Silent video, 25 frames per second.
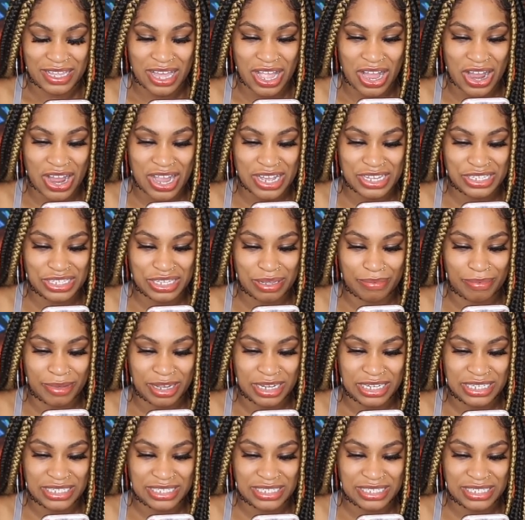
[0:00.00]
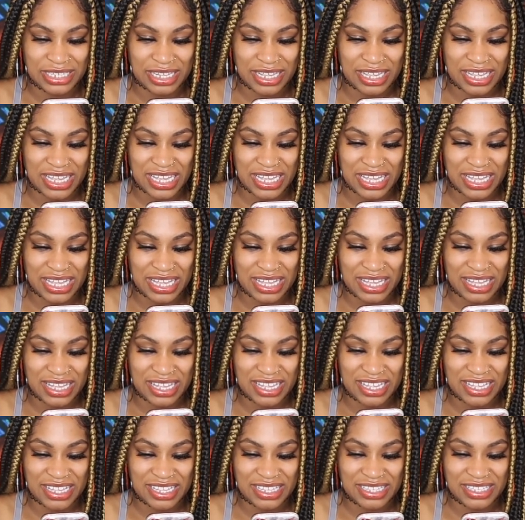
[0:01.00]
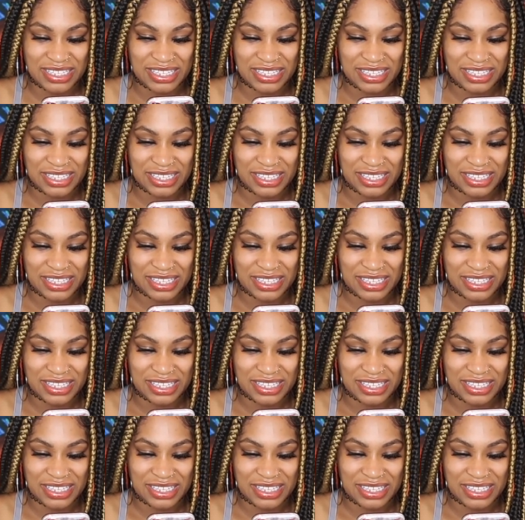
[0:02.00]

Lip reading: All right, somebody says,